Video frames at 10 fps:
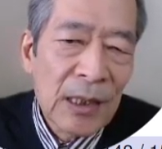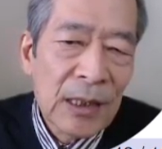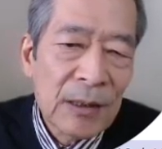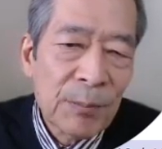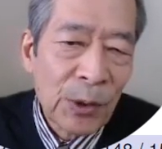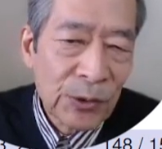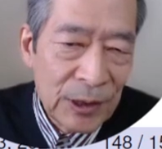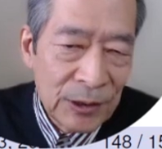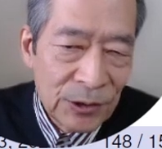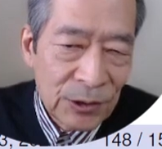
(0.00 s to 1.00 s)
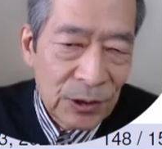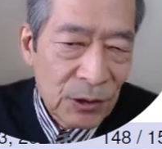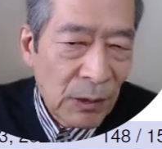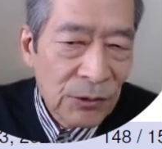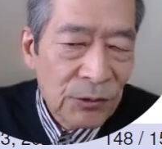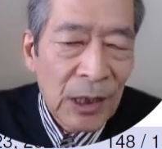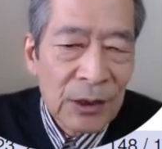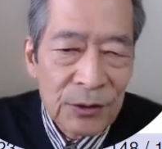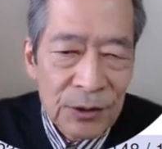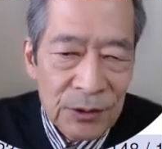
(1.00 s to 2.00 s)
potentially quite
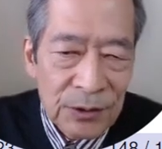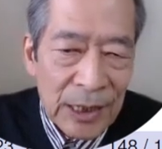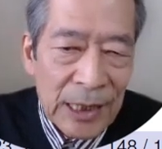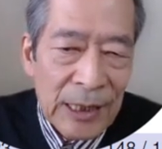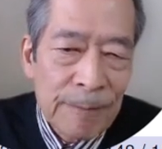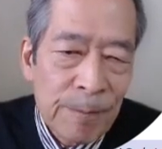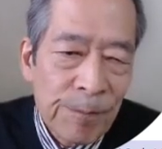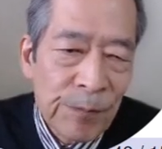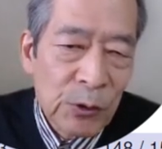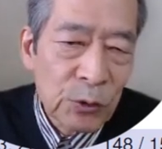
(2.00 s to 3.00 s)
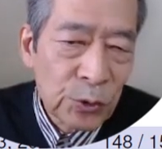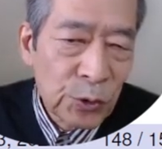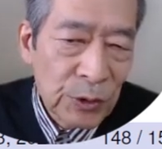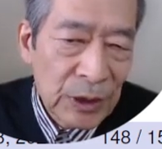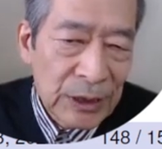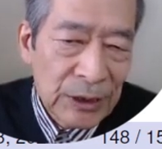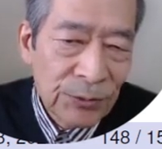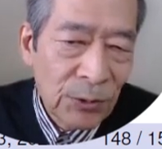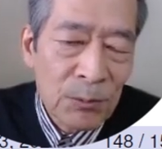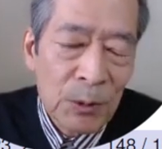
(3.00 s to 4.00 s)
dangerous, and usually this
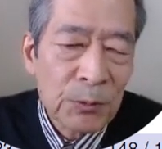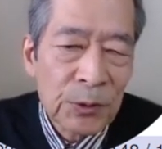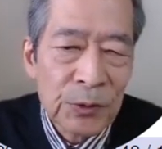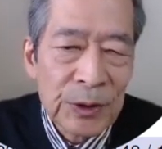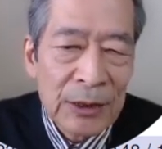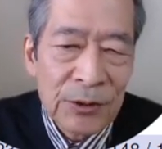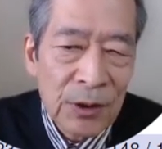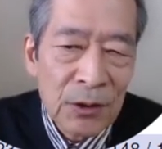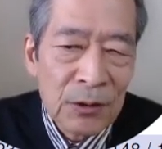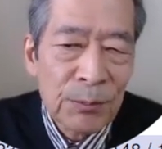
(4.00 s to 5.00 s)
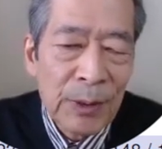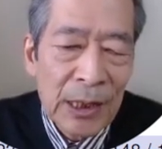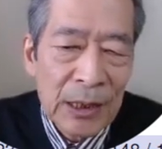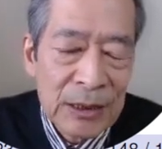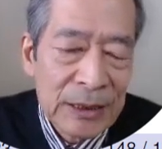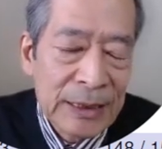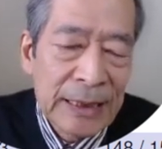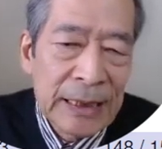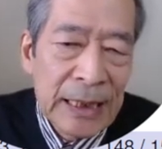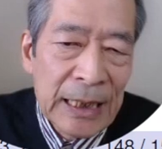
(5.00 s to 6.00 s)
form of rule does not make
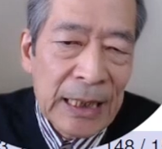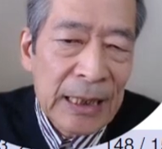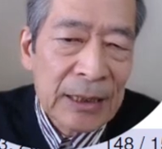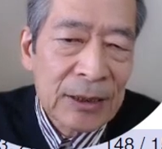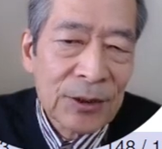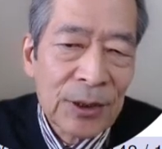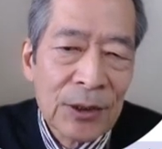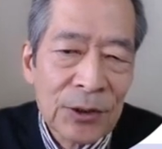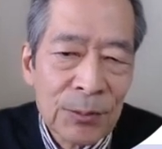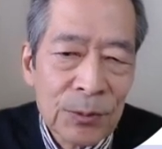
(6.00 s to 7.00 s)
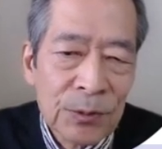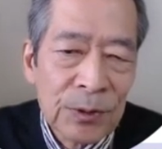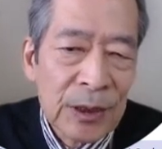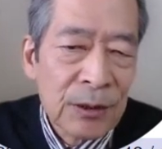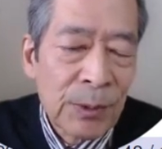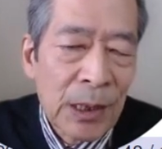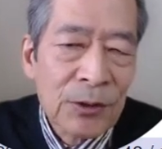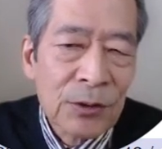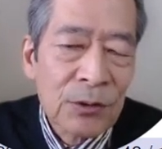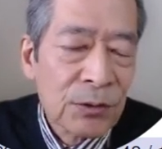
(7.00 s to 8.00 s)
any sensible
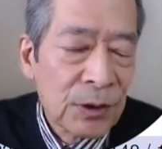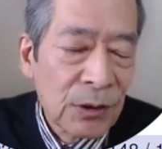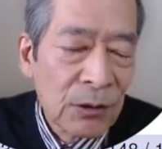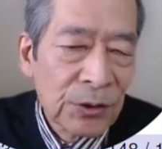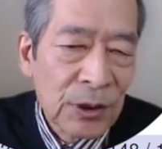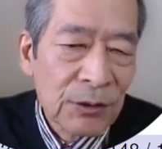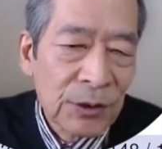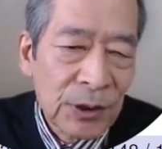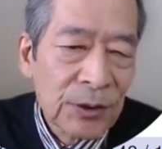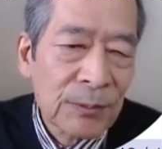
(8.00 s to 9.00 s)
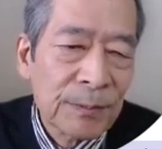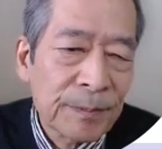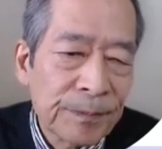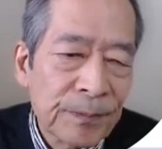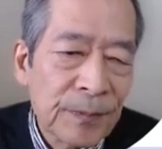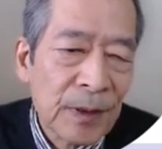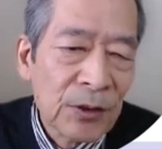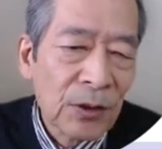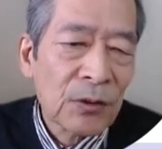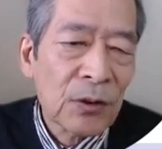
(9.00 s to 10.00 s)
derivation tree logical system. So
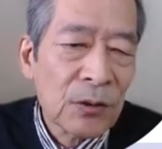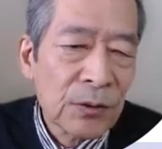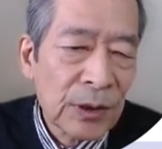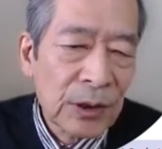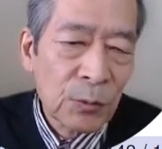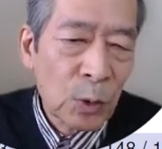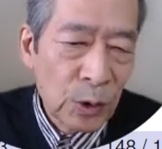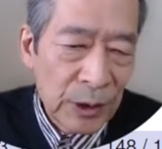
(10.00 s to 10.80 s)
note and warning.